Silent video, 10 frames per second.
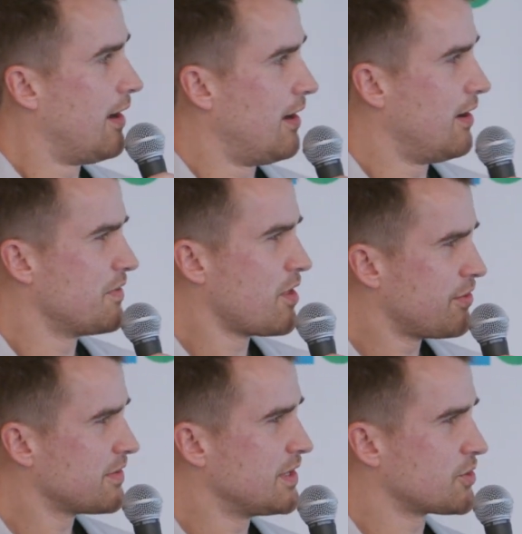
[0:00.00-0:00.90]
And the
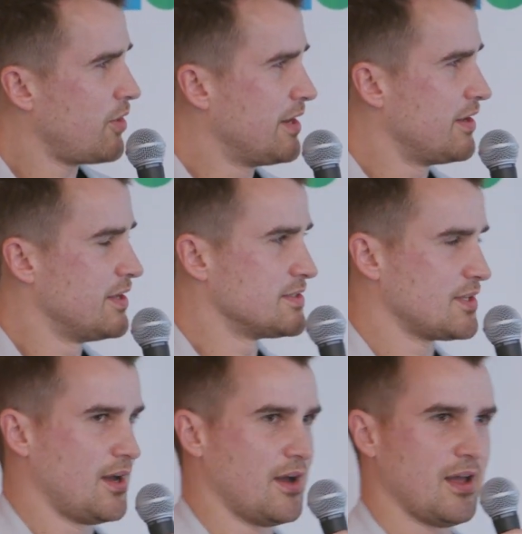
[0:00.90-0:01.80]
other thing that's great
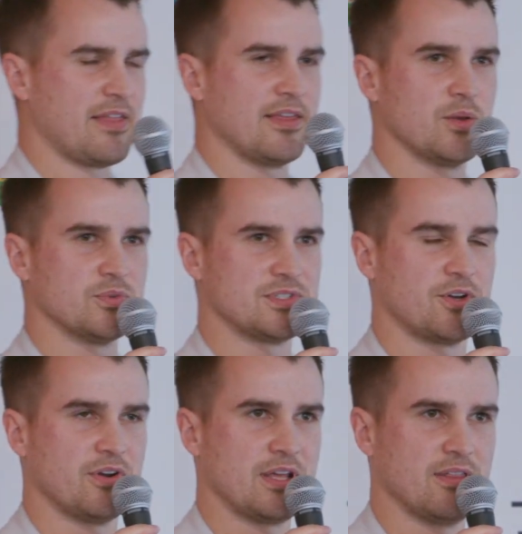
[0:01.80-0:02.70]
is, I think it was
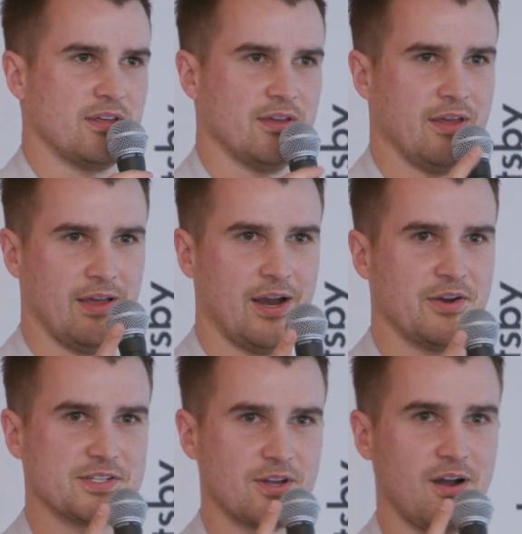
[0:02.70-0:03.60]
during the
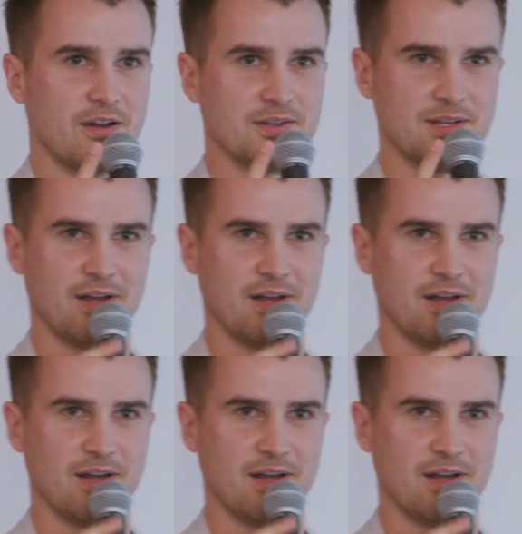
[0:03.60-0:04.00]
Harry's talk,